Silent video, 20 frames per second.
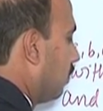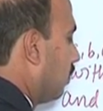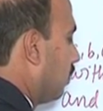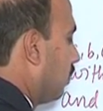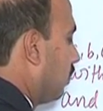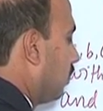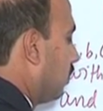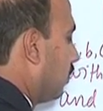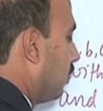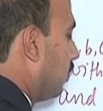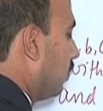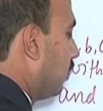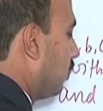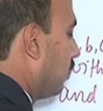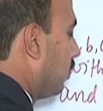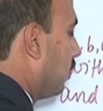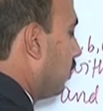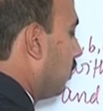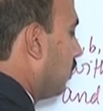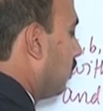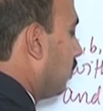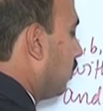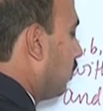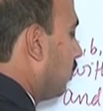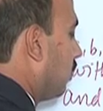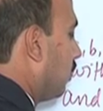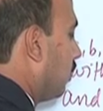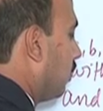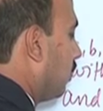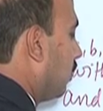
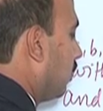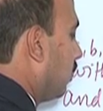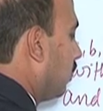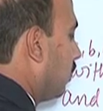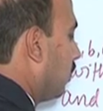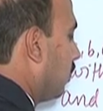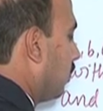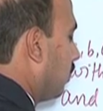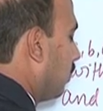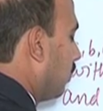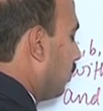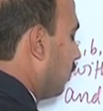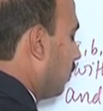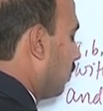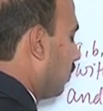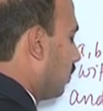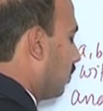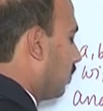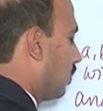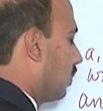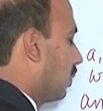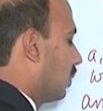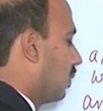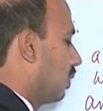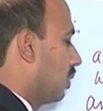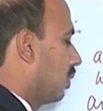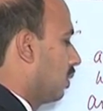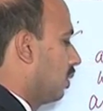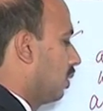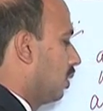
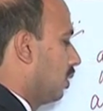No one is speaking in this clip.